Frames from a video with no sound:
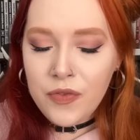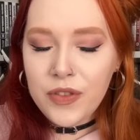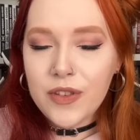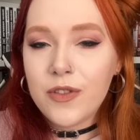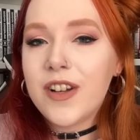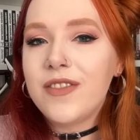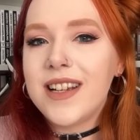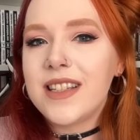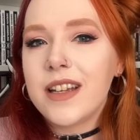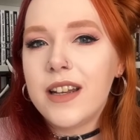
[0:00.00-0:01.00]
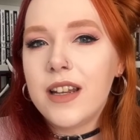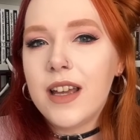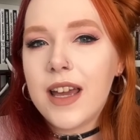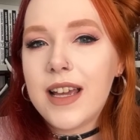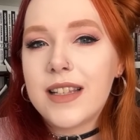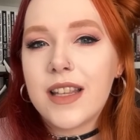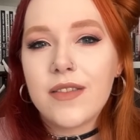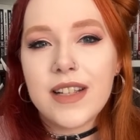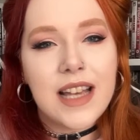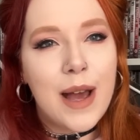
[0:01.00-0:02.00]
The real reason is there
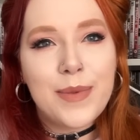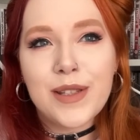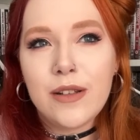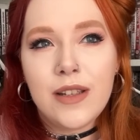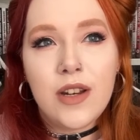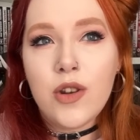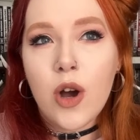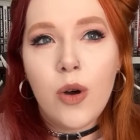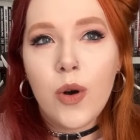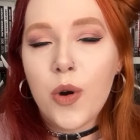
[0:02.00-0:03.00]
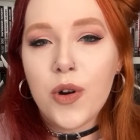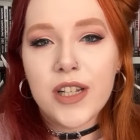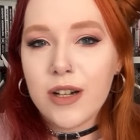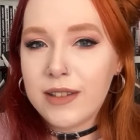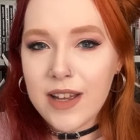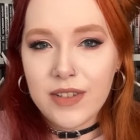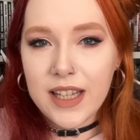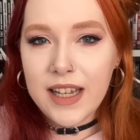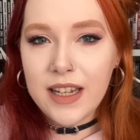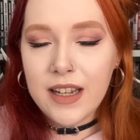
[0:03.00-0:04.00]
is absolutely no audio
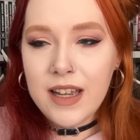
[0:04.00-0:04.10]
leveling